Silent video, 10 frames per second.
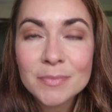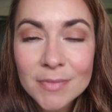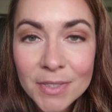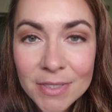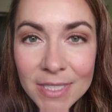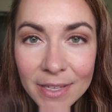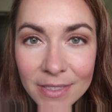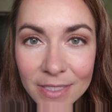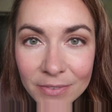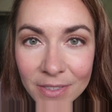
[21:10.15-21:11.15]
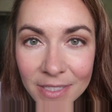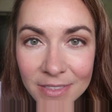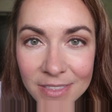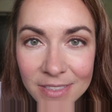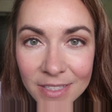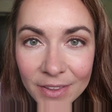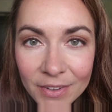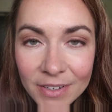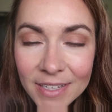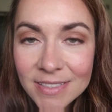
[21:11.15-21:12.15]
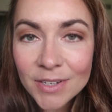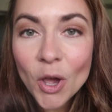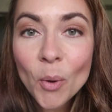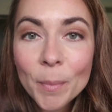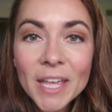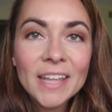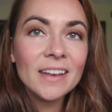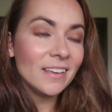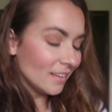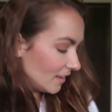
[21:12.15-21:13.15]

You can tell the difference. They're nice and open.